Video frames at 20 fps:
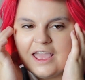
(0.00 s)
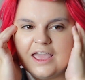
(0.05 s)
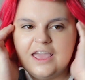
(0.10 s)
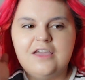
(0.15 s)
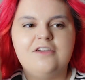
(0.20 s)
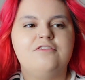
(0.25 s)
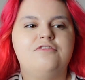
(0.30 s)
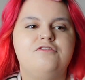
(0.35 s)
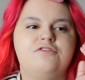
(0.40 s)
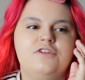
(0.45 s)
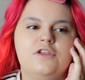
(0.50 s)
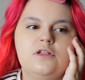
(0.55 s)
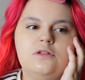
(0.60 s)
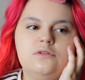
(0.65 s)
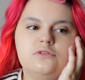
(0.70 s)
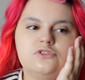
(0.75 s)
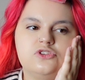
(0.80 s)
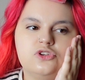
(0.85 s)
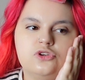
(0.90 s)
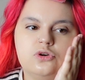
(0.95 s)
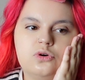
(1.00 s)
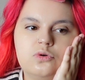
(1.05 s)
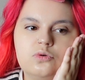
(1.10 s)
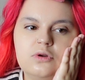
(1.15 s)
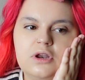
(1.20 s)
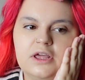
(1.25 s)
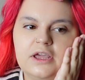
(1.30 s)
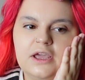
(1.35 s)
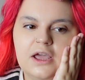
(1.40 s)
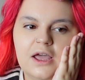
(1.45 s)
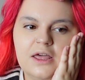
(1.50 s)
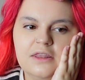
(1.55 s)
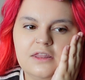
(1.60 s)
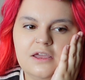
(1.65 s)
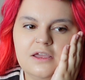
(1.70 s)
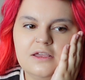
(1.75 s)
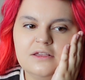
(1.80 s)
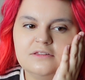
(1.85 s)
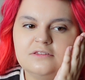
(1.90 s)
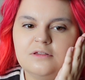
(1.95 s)
It feels cooling, and
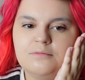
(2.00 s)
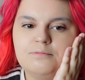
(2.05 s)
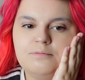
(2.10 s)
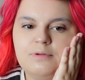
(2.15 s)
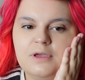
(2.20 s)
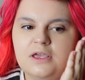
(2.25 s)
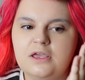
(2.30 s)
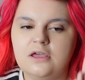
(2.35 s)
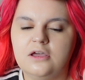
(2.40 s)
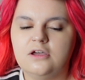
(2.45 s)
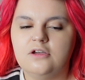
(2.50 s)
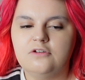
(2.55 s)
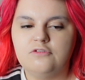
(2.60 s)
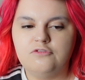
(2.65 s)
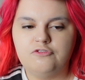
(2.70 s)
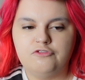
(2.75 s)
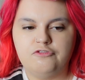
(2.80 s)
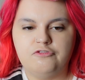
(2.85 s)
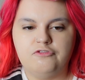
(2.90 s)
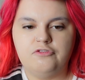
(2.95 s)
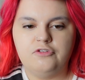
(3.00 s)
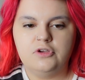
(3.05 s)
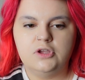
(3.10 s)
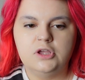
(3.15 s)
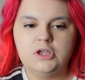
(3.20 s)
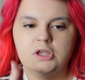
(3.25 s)
there is a bit of